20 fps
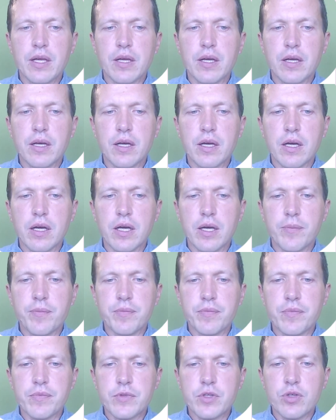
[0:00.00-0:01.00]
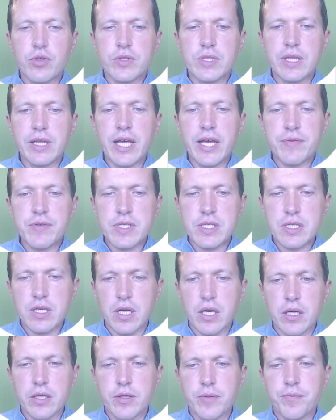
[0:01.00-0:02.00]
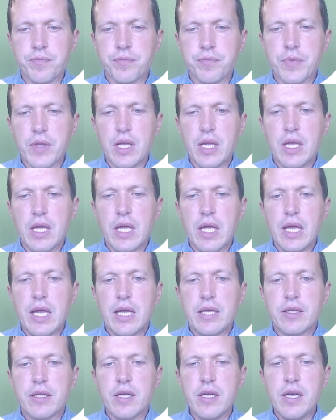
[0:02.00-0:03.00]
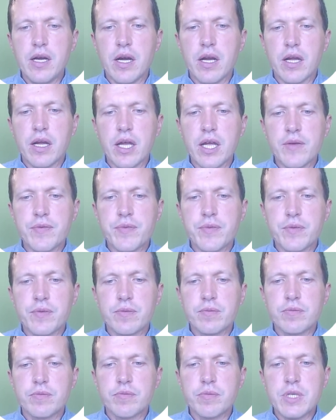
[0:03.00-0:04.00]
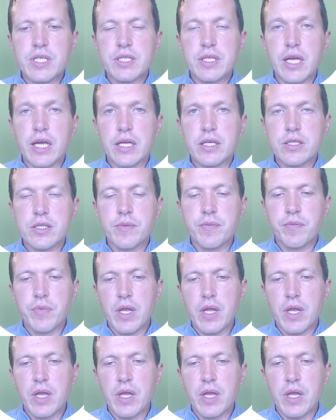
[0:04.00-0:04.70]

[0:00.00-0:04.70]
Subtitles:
to the left side. And here I have mistakes.